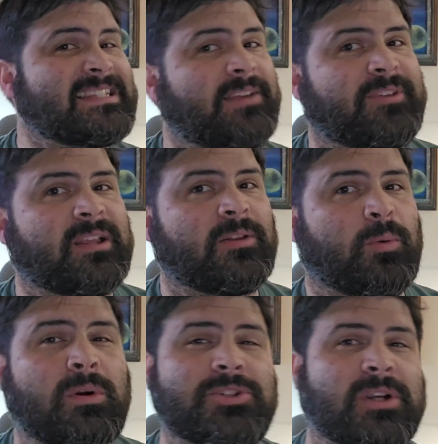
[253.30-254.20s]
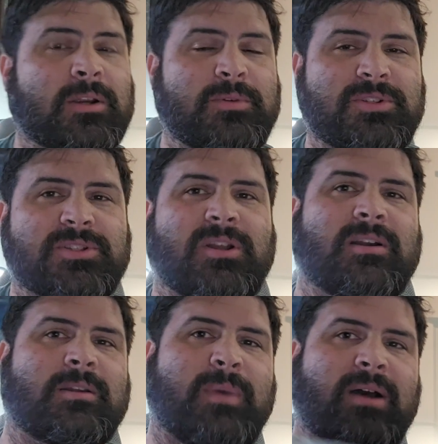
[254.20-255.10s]
Deffkilla Wartrike we just
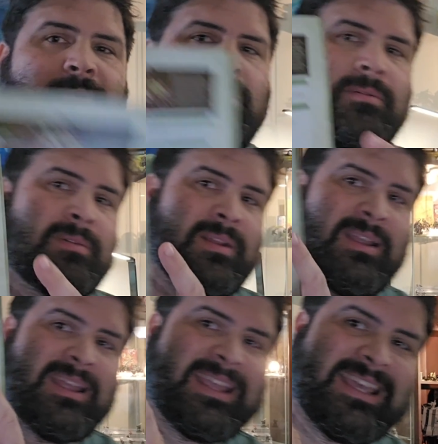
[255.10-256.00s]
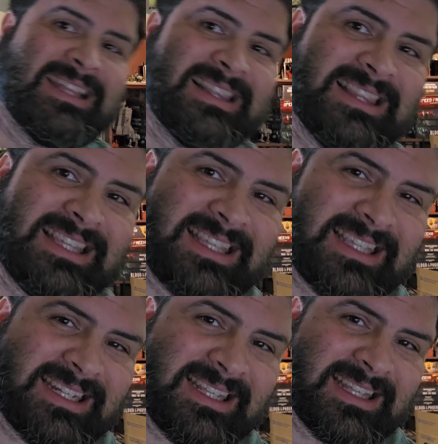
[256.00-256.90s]
talked about can
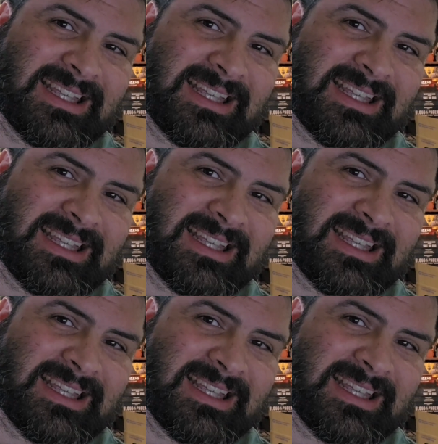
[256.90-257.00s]
lead